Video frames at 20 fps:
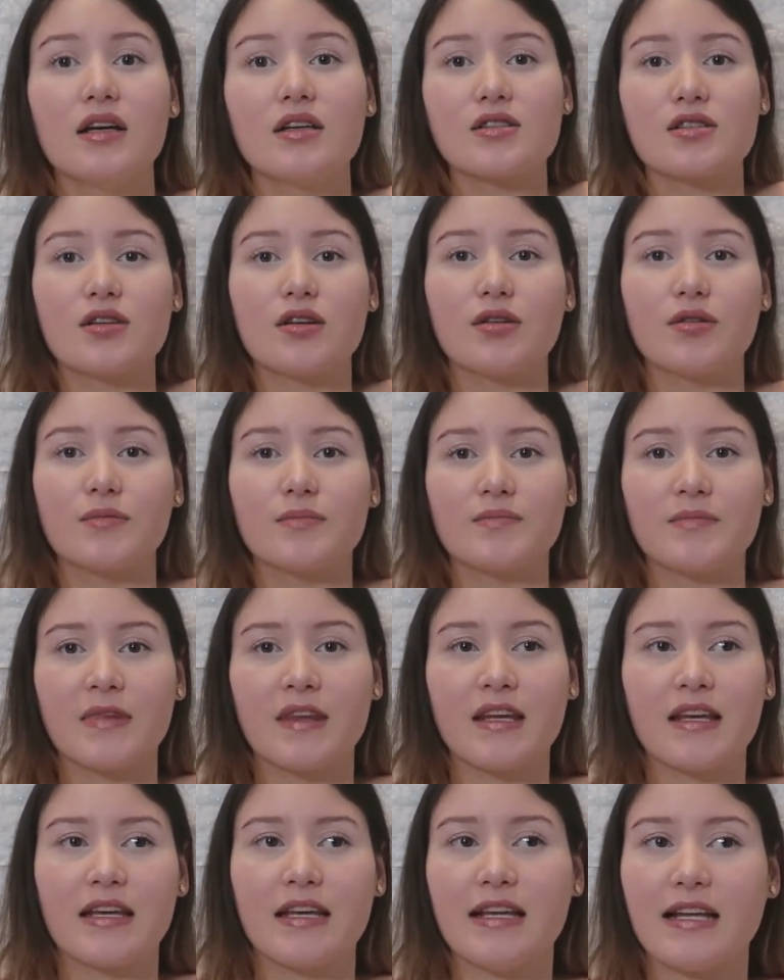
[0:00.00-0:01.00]
So
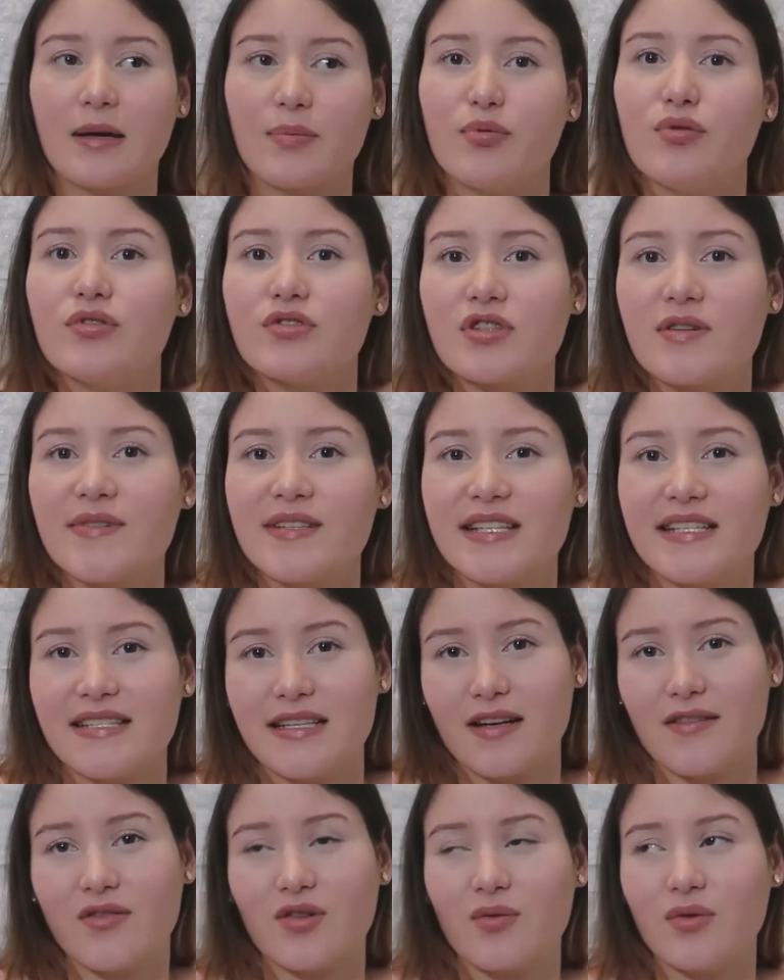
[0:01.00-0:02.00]
he like pulls over to the
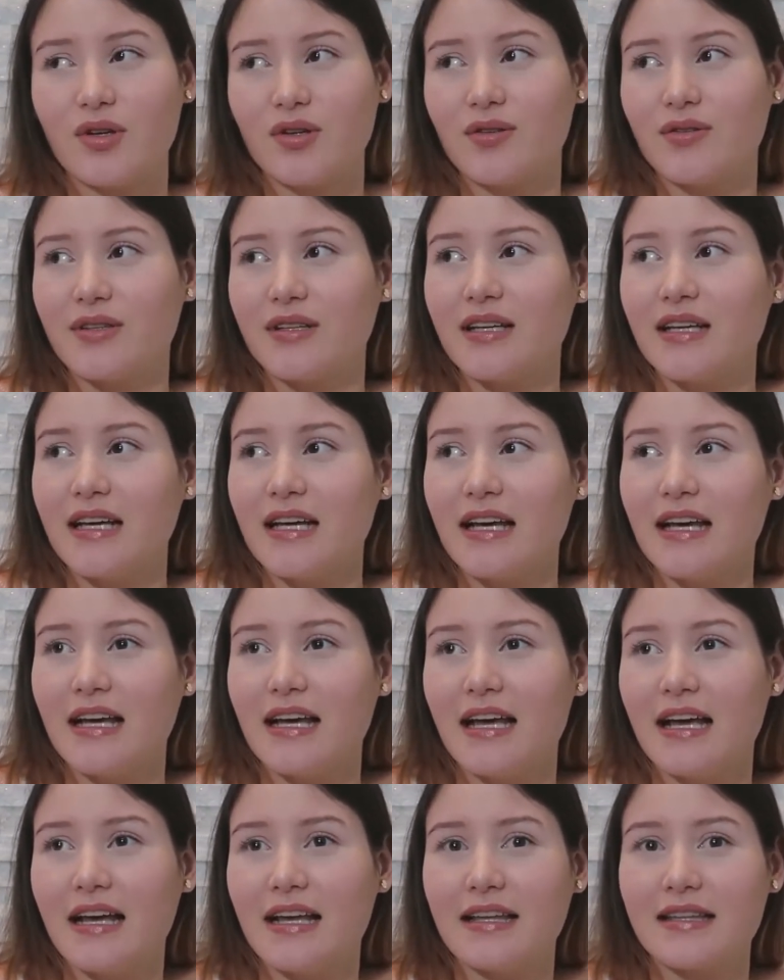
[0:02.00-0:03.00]
side of the road,
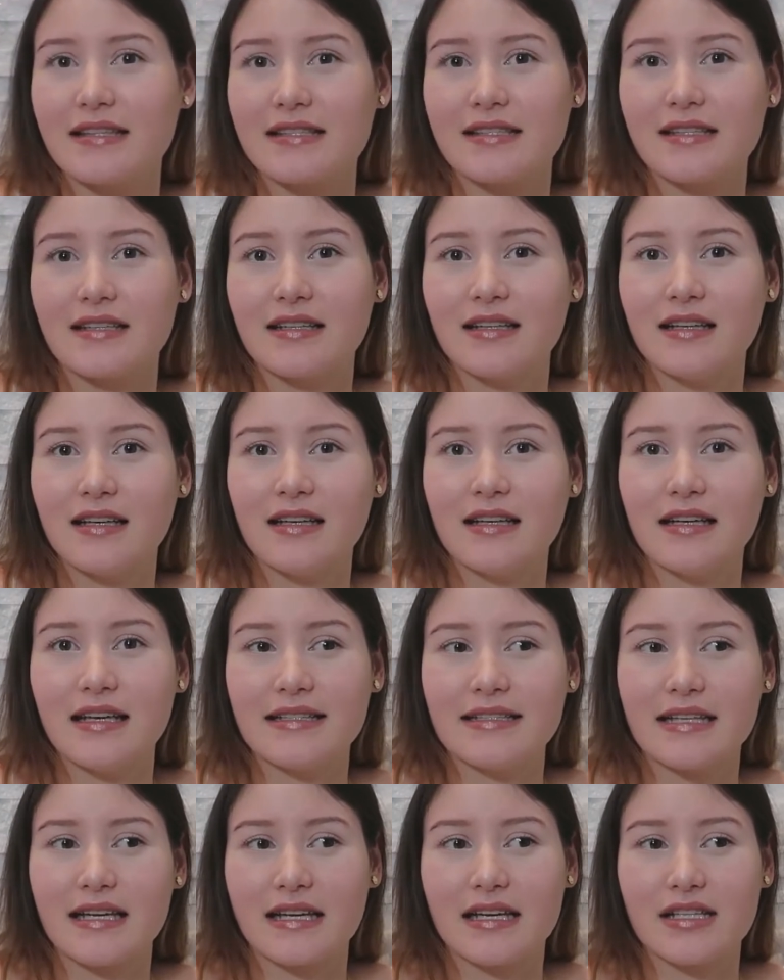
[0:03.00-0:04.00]
and
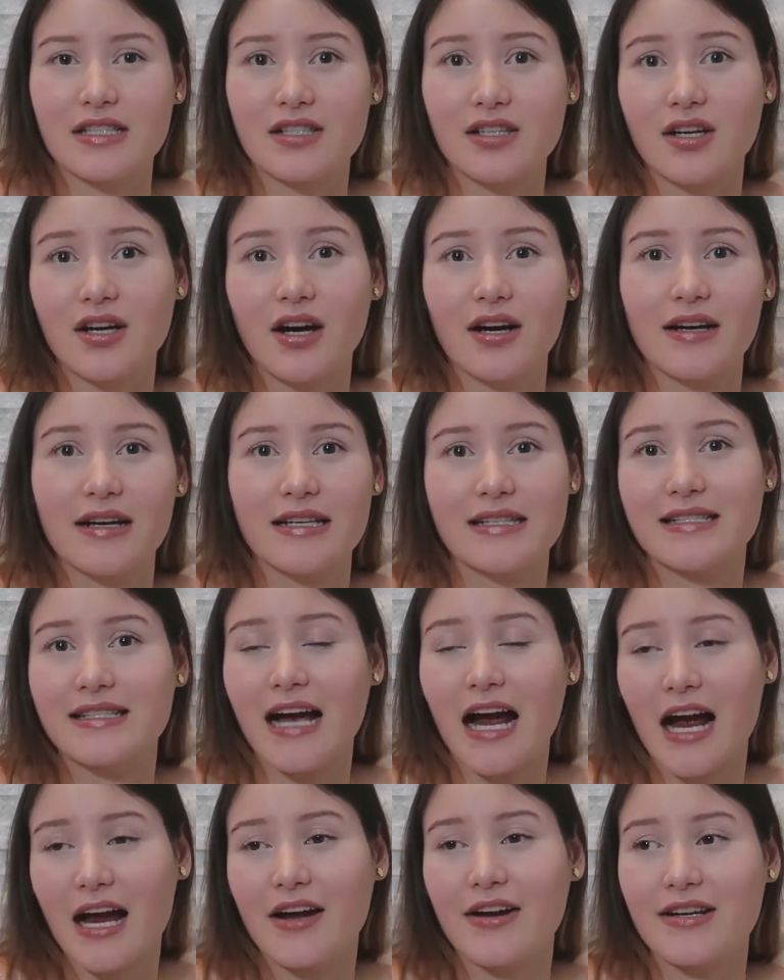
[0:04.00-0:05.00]
it's like his
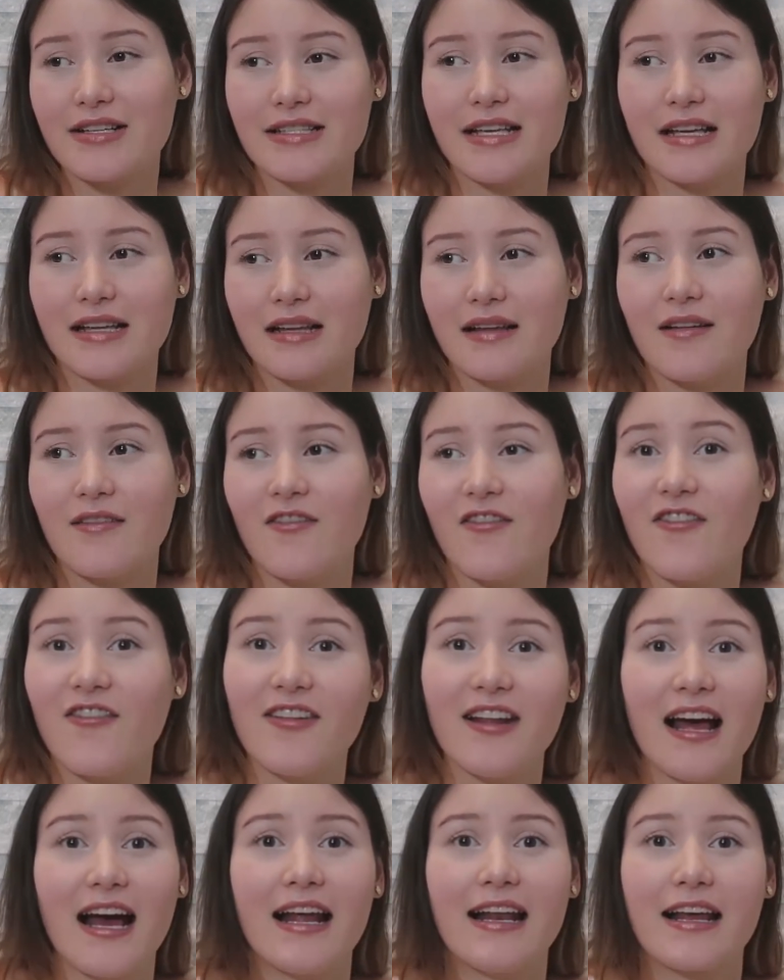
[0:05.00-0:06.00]
tire is like
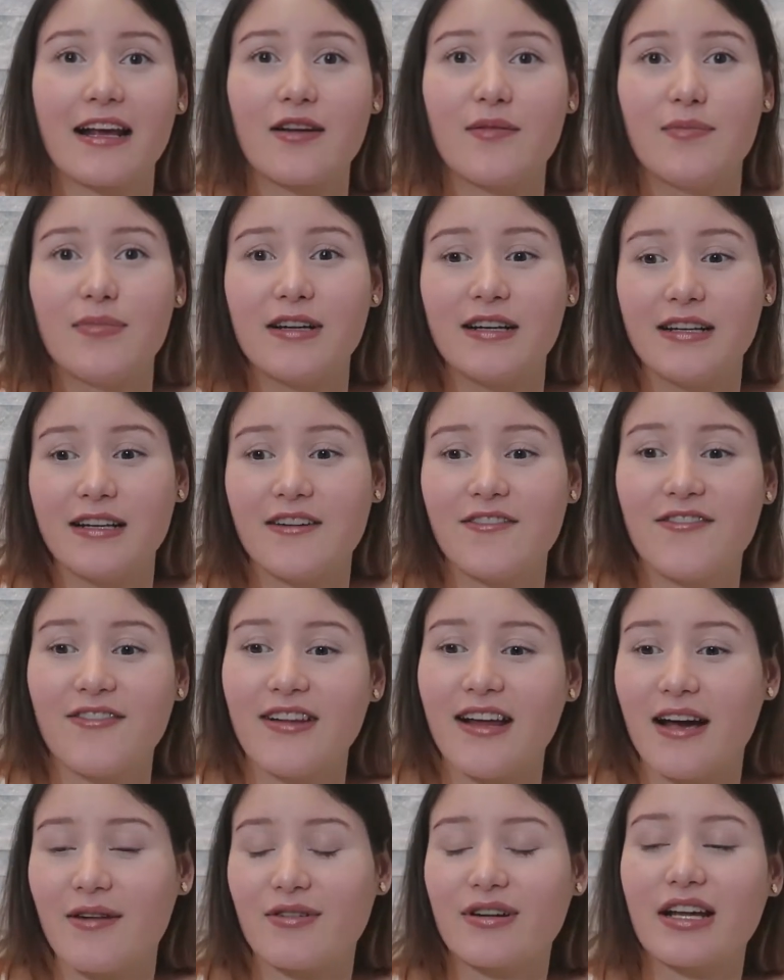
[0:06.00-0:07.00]
flat, like completely
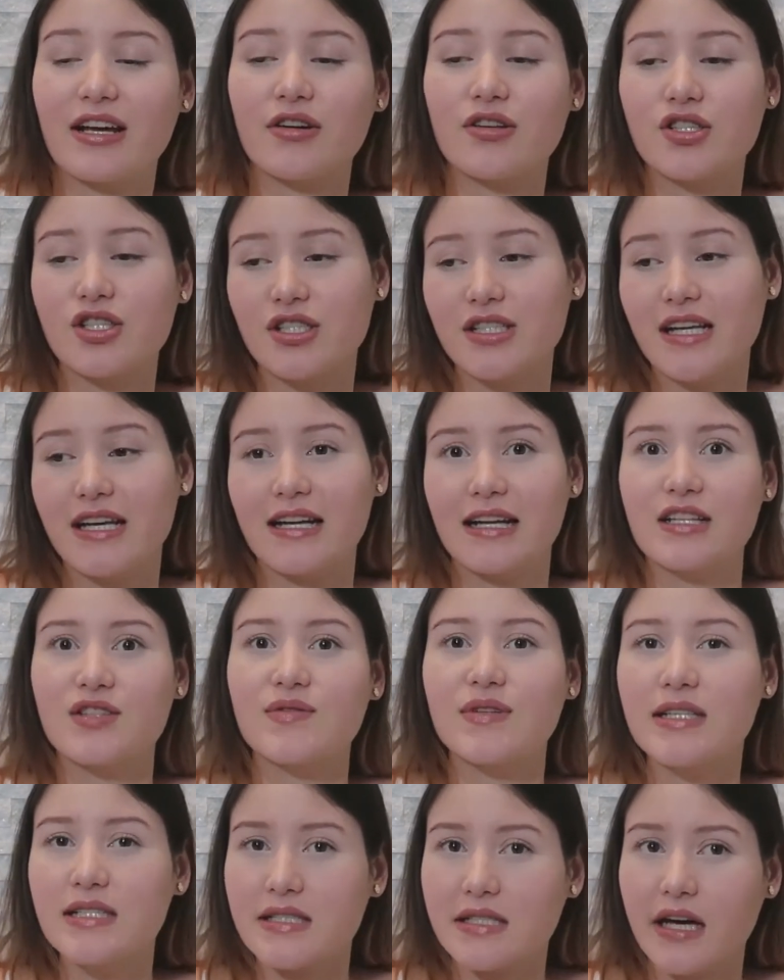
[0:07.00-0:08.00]
flat. We're like, oh shit. And
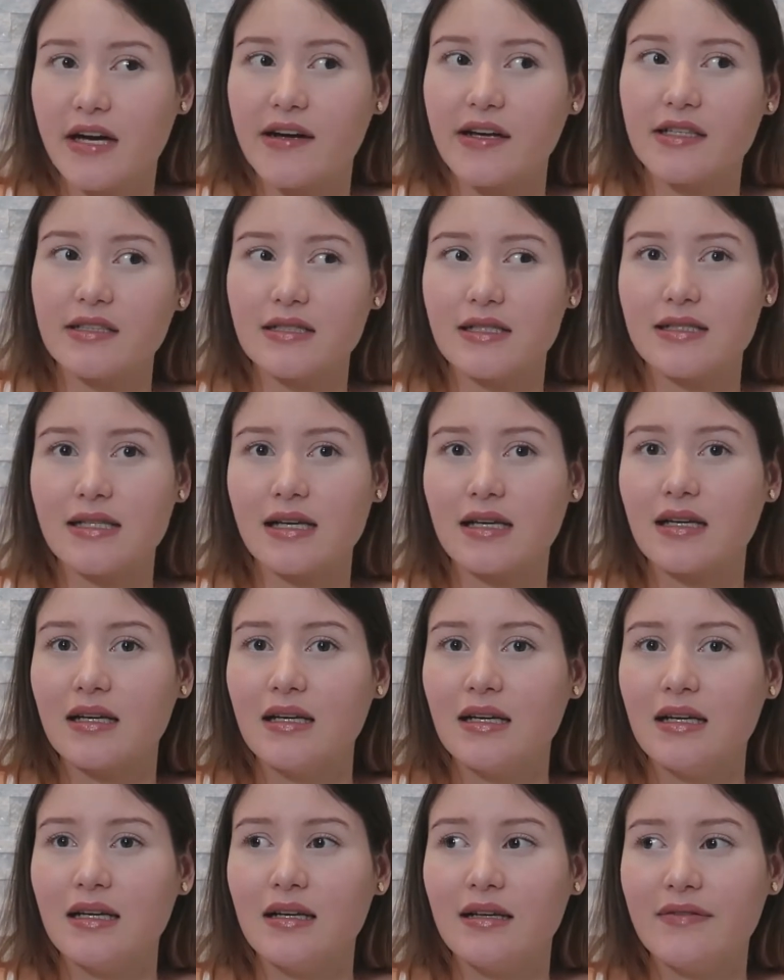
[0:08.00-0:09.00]
it's really scary because it's
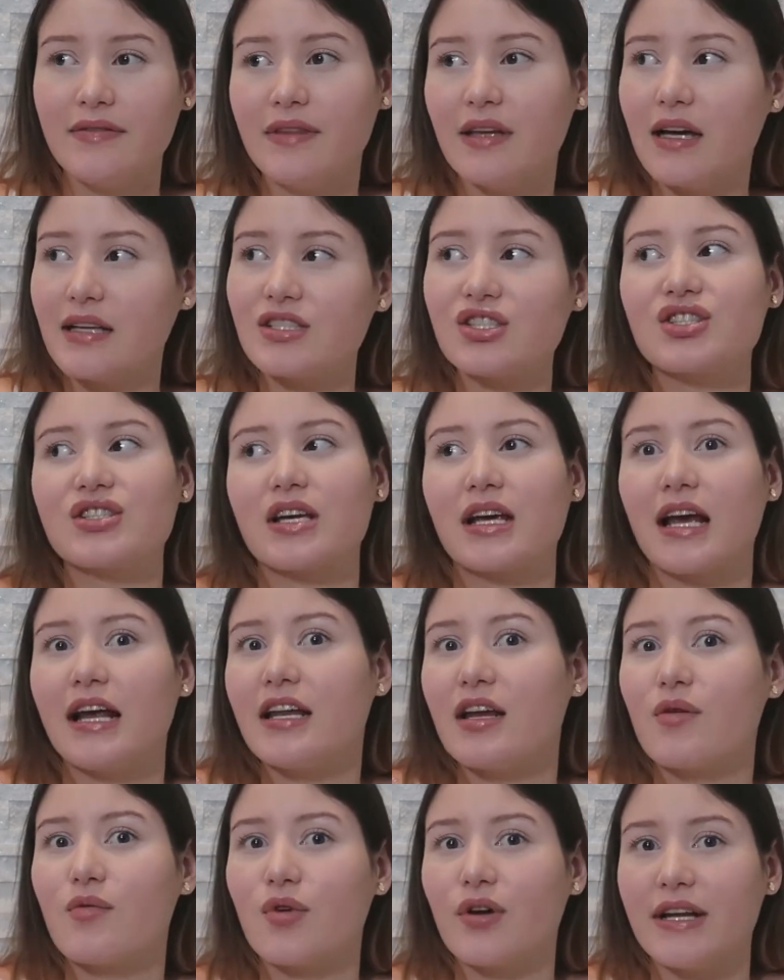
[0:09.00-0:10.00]
like not just like
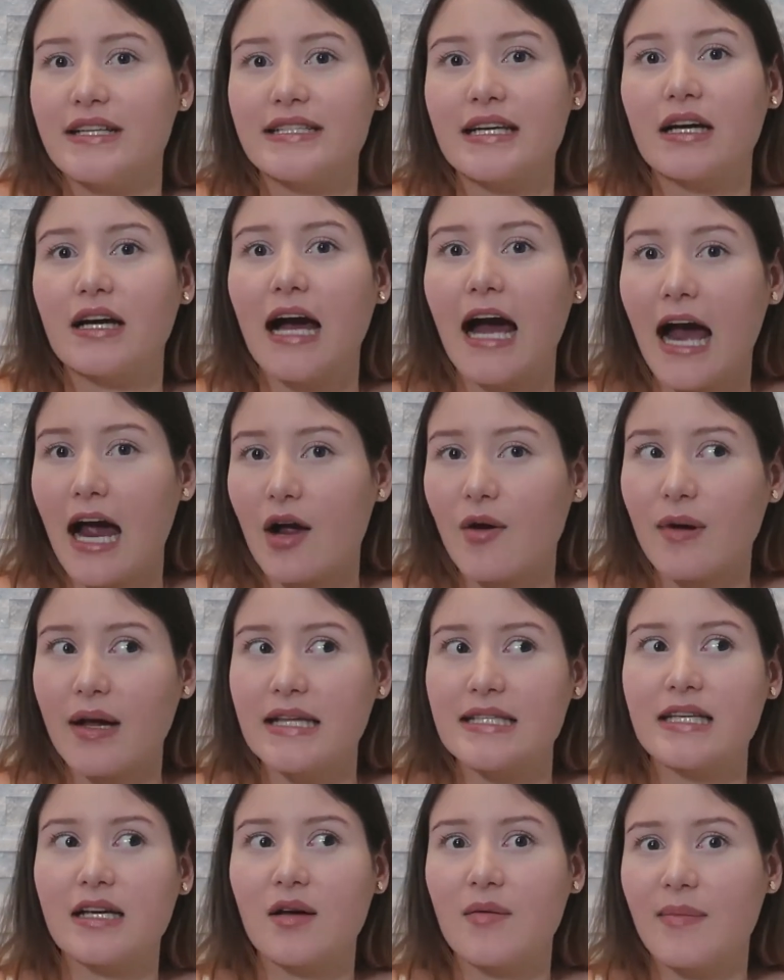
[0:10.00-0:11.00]
any road. It's like a highway.
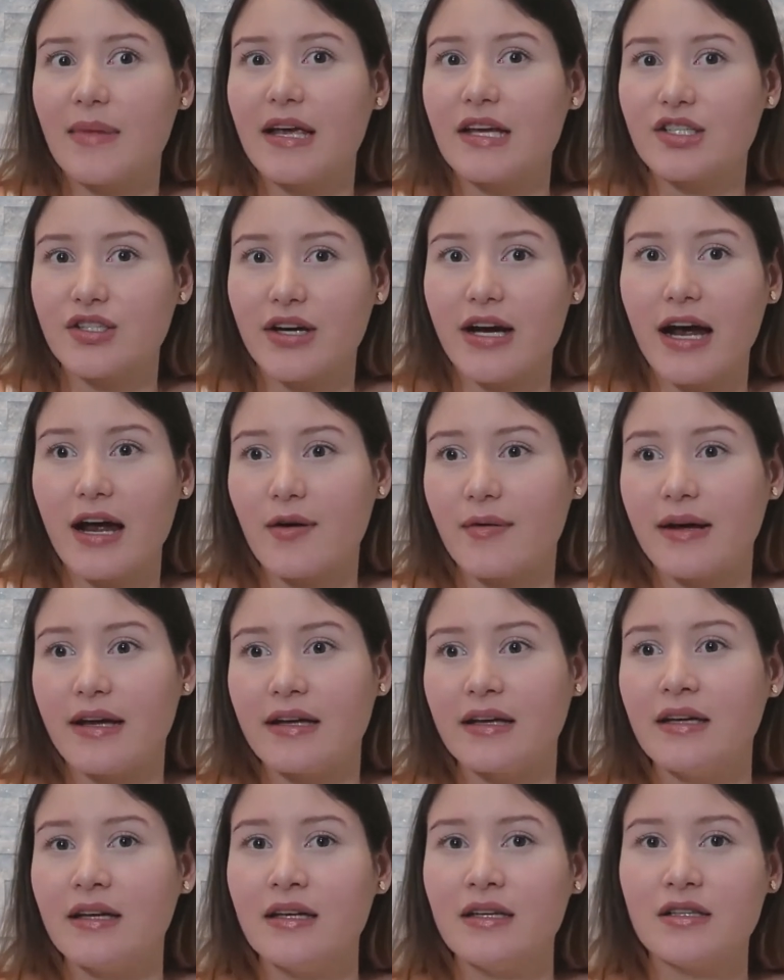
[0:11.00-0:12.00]
It's like a major
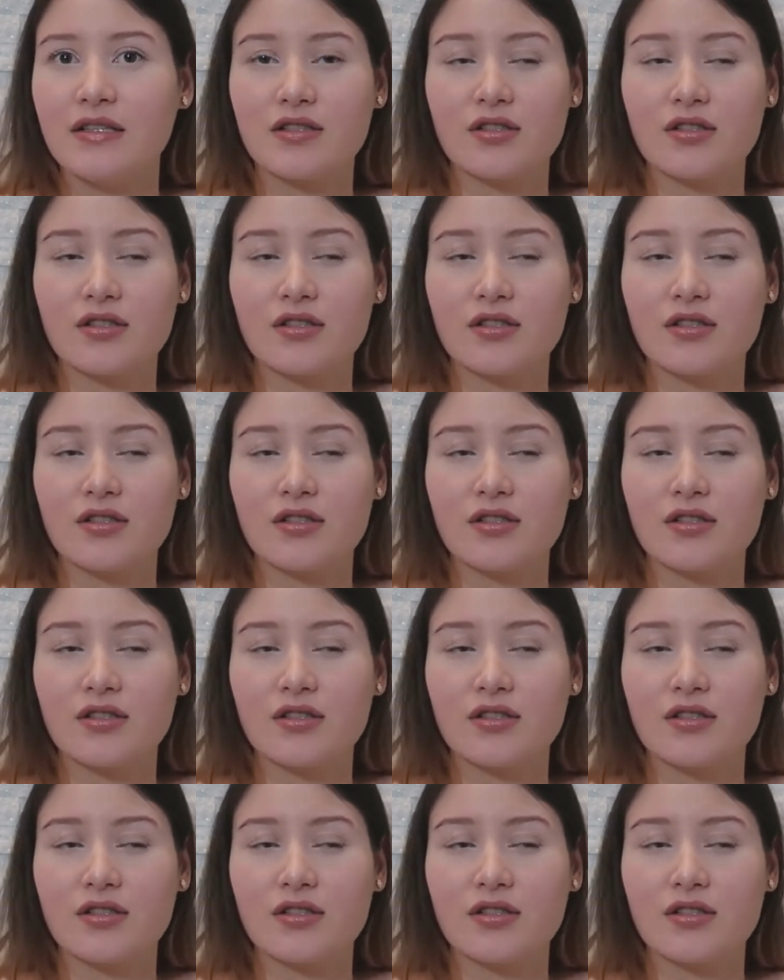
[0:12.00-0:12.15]
highway.